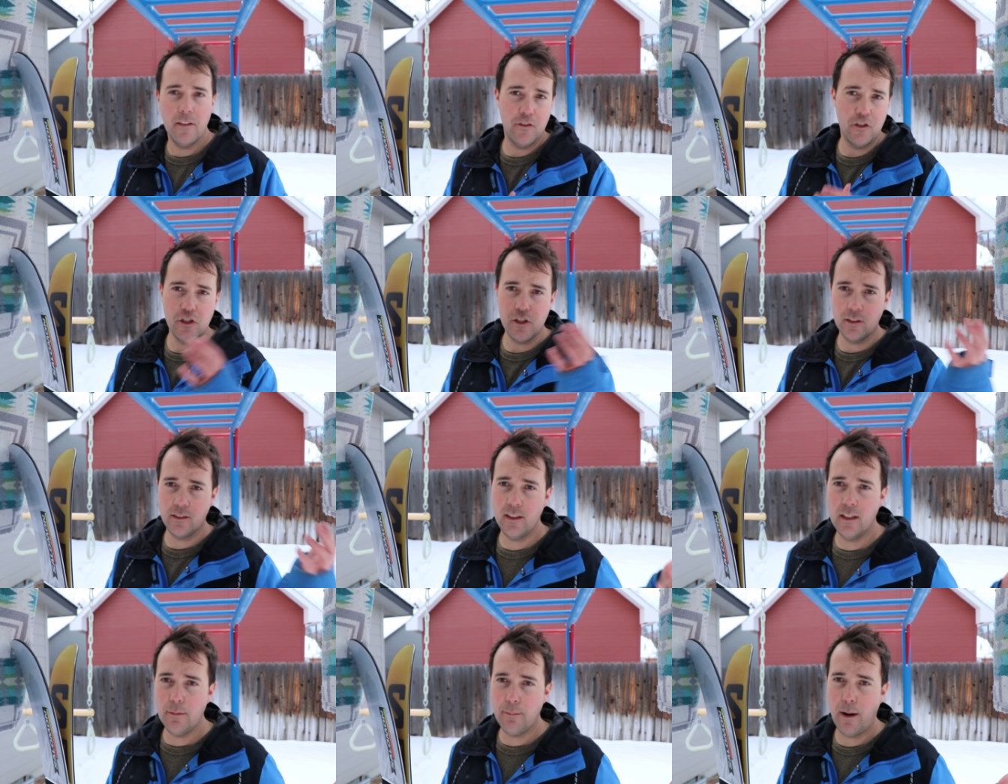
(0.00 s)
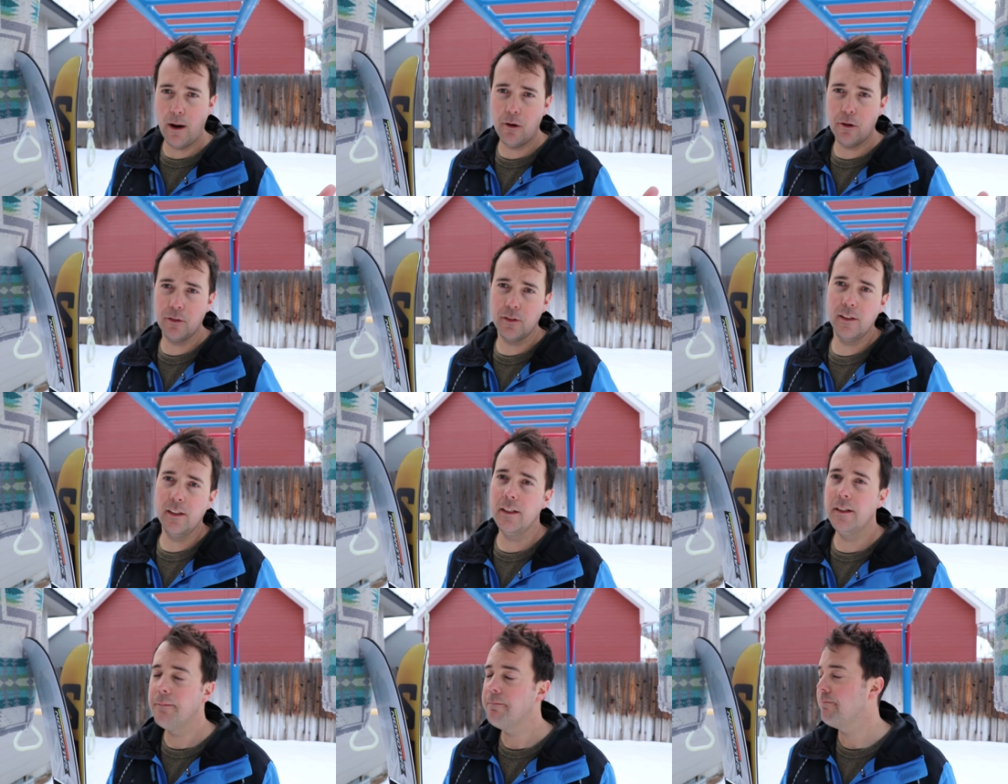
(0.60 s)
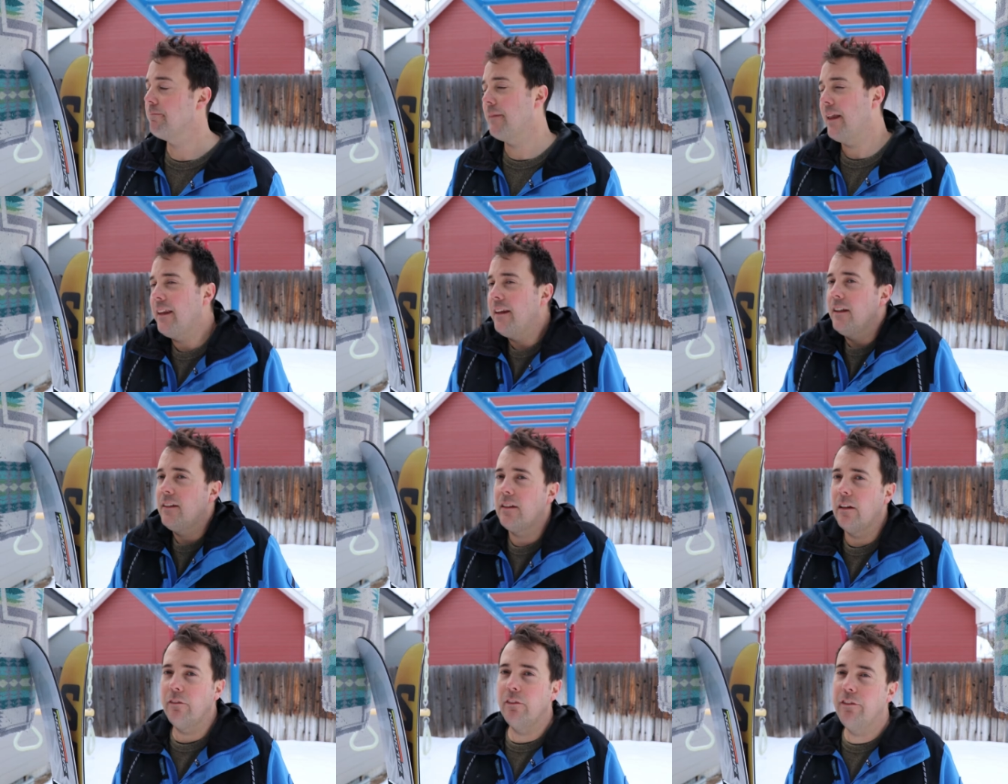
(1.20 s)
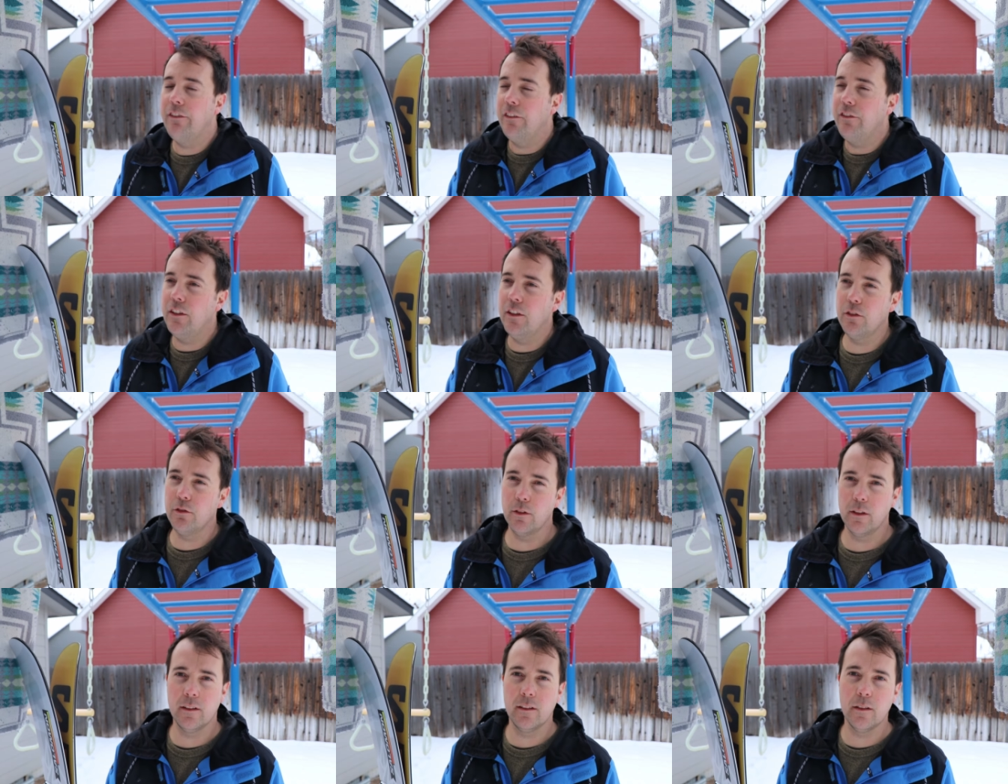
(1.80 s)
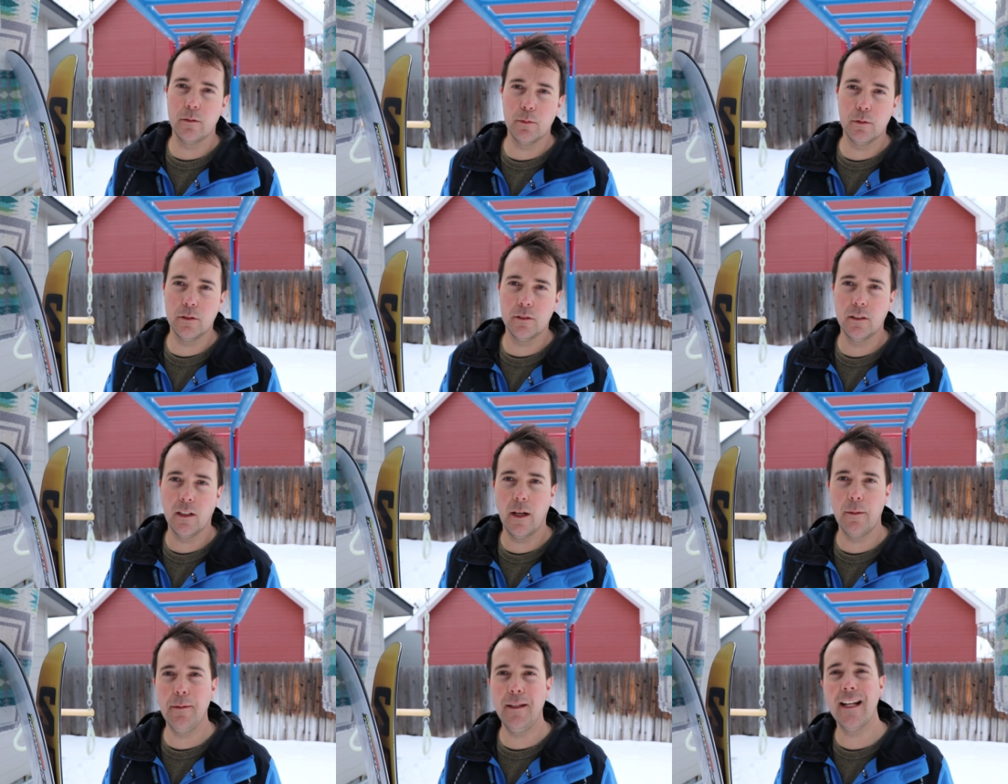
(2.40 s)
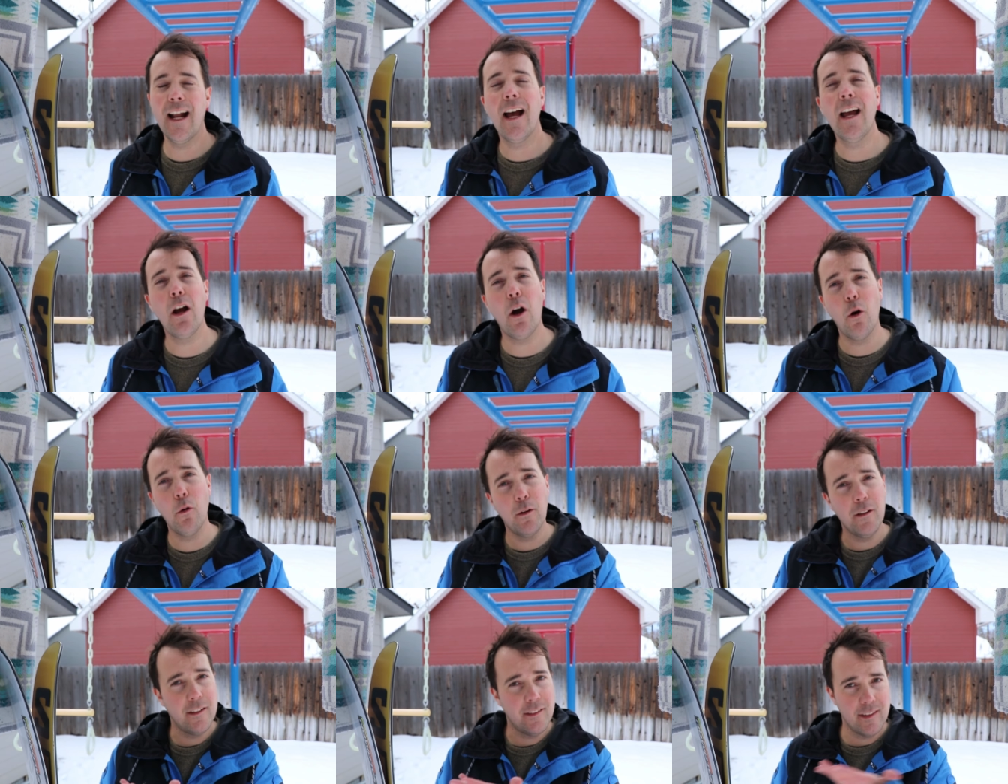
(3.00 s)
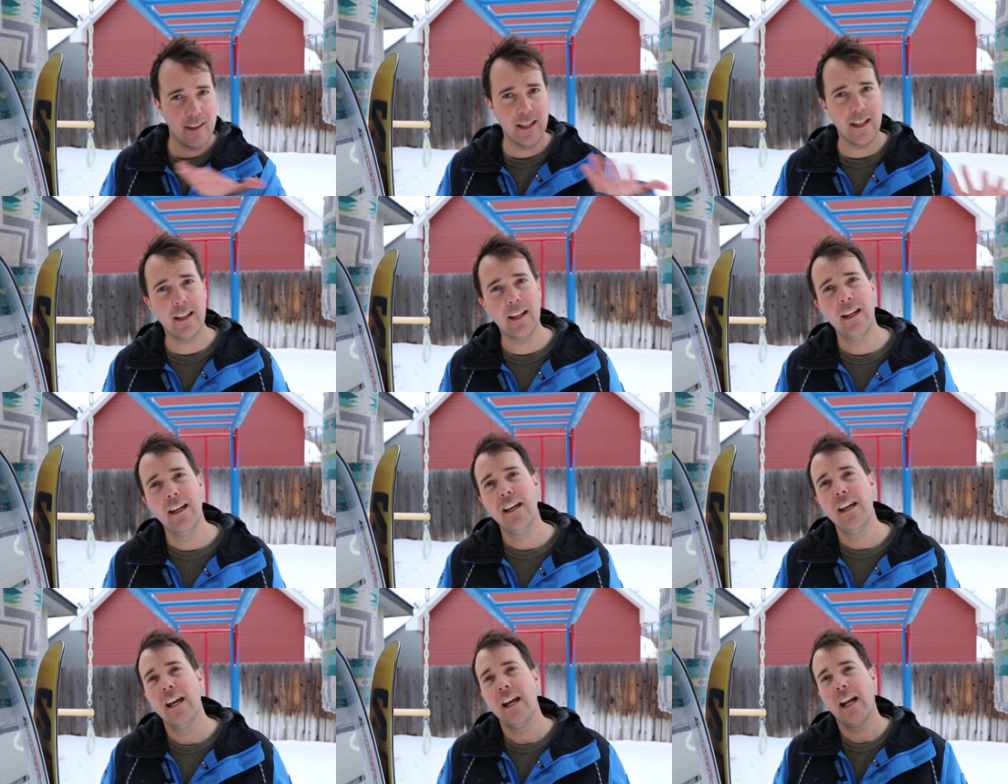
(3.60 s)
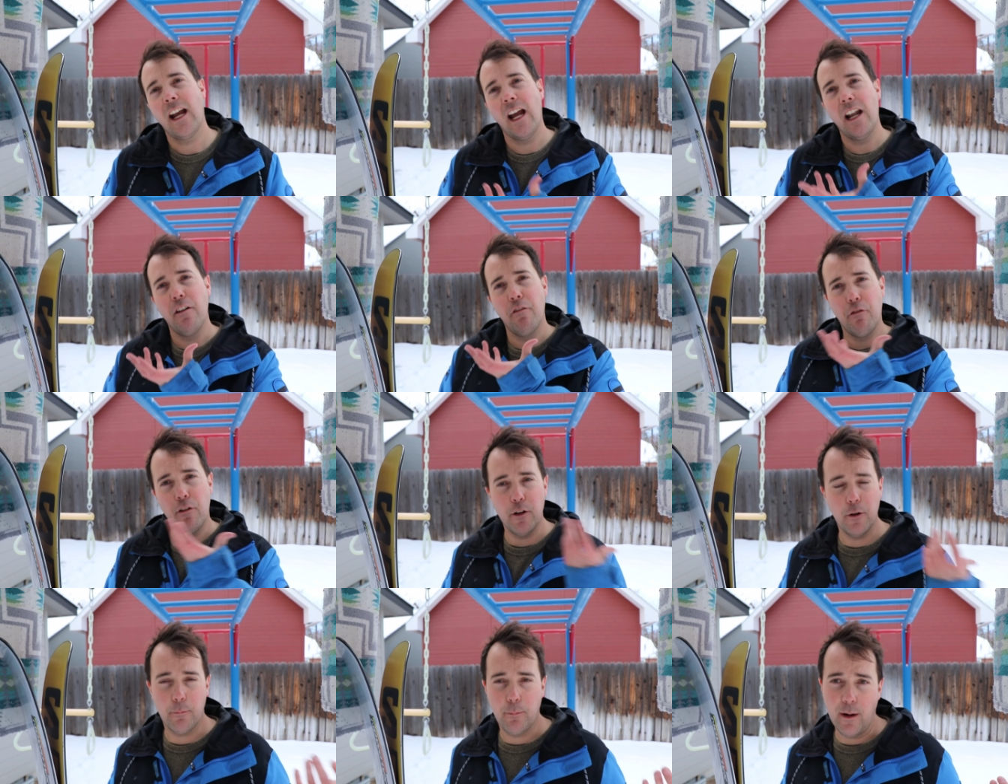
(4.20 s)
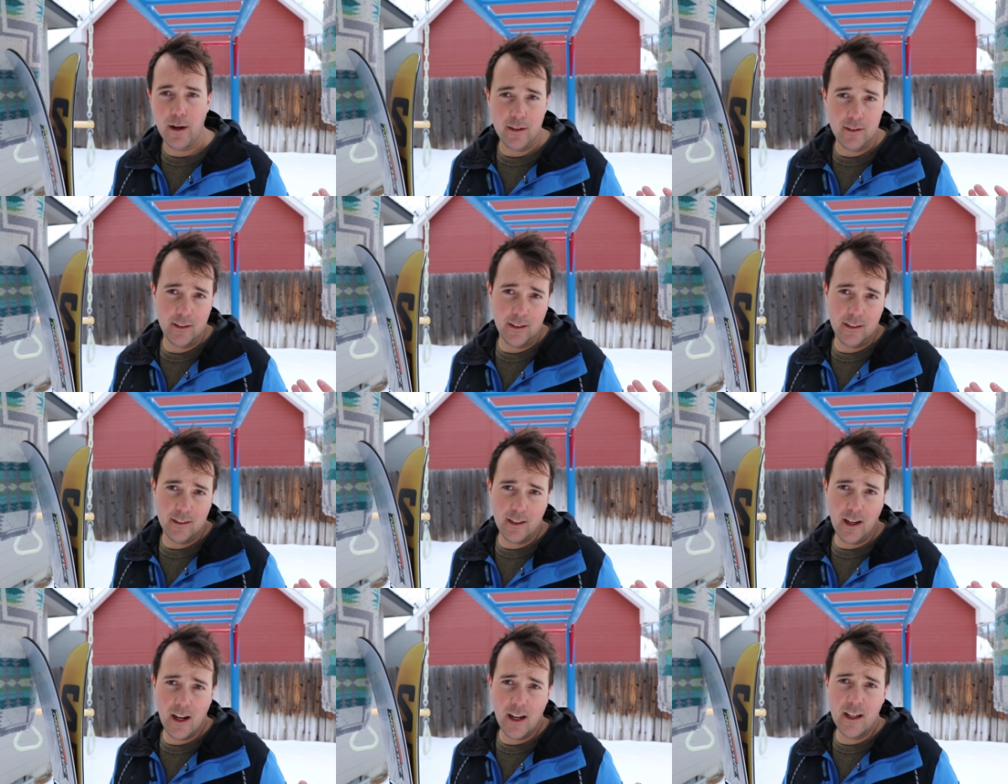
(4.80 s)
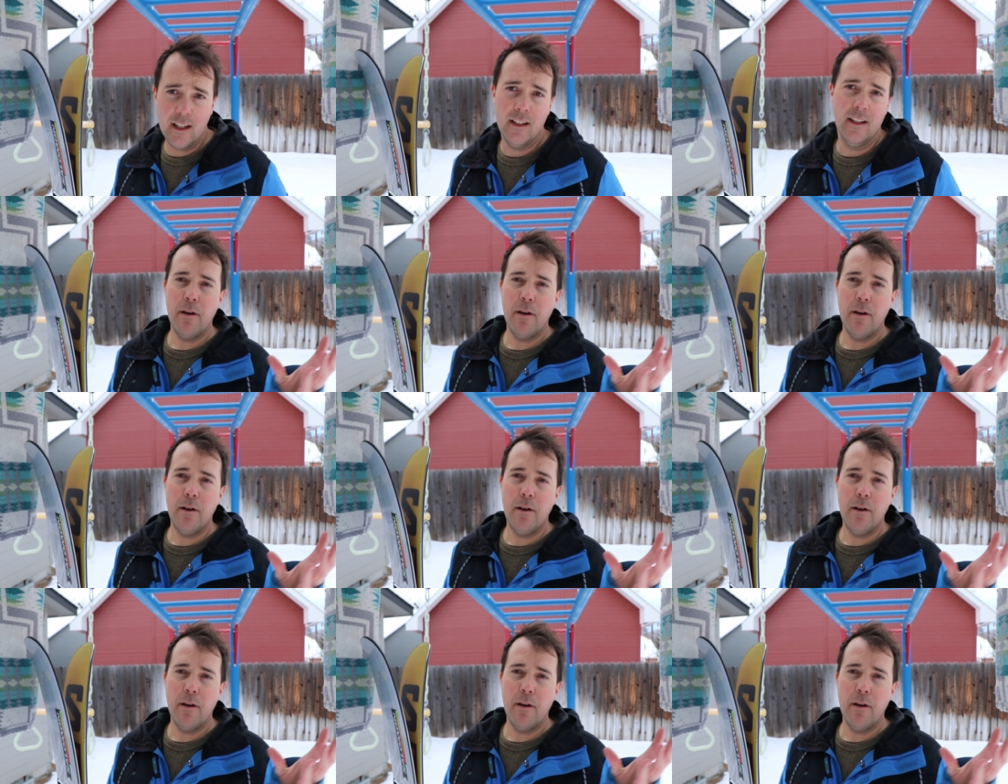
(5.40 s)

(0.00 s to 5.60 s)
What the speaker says: If you just need a powder ski, I think $750 is reasonable. I mean, I always think kind of winter pricing is high,